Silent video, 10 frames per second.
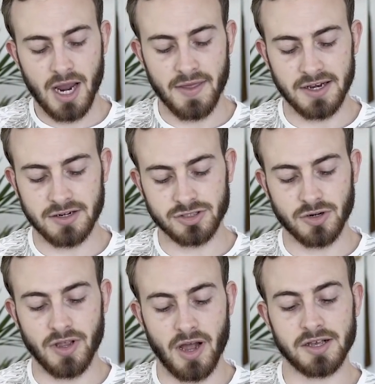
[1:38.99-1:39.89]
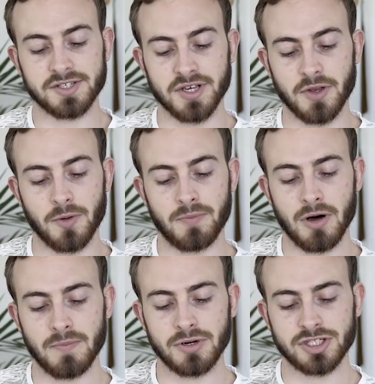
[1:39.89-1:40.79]
And then to control your ISO, you'll
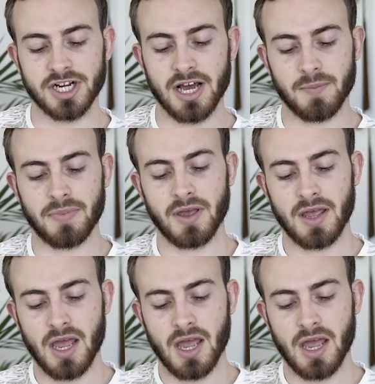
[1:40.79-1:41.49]
push it up